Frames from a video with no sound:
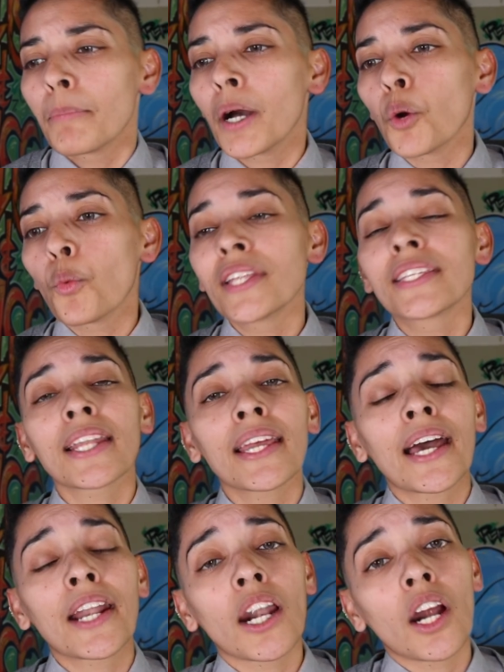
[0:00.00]
But we did
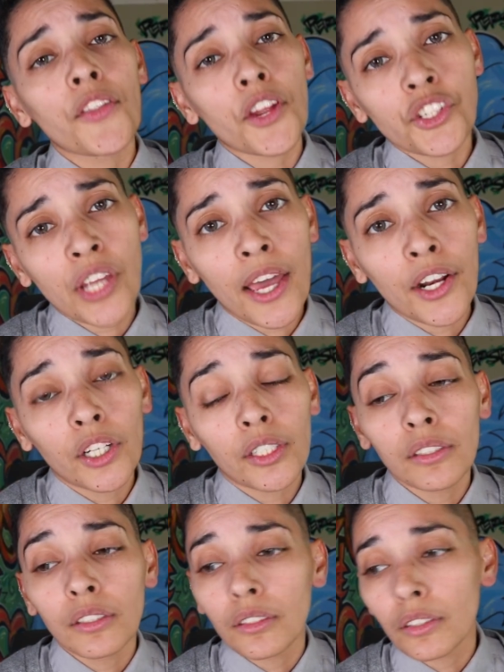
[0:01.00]
it on our other
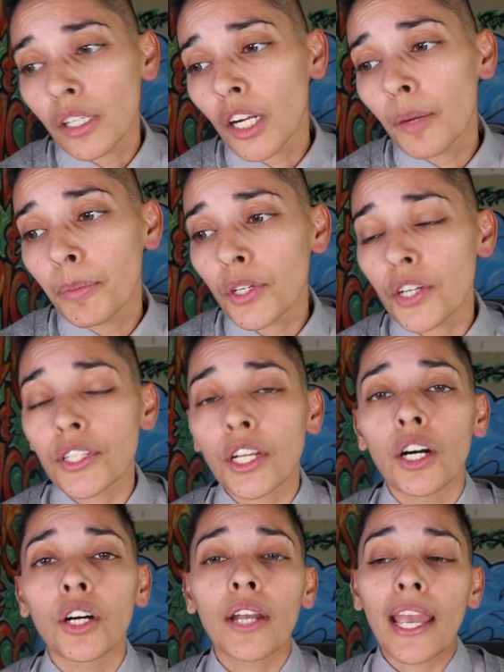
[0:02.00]
channel a couple years ago